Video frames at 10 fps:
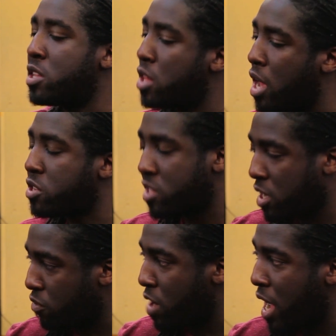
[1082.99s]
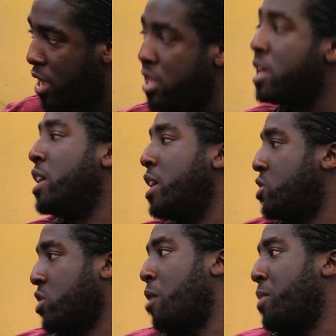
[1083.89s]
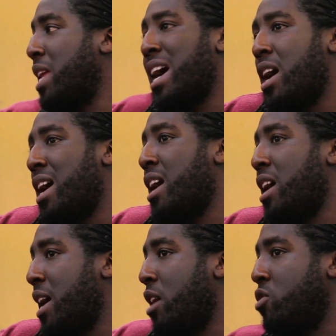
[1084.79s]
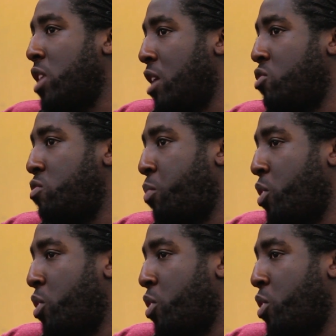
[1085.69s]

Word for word: That nah, stick around it's coming. How, how, how, how do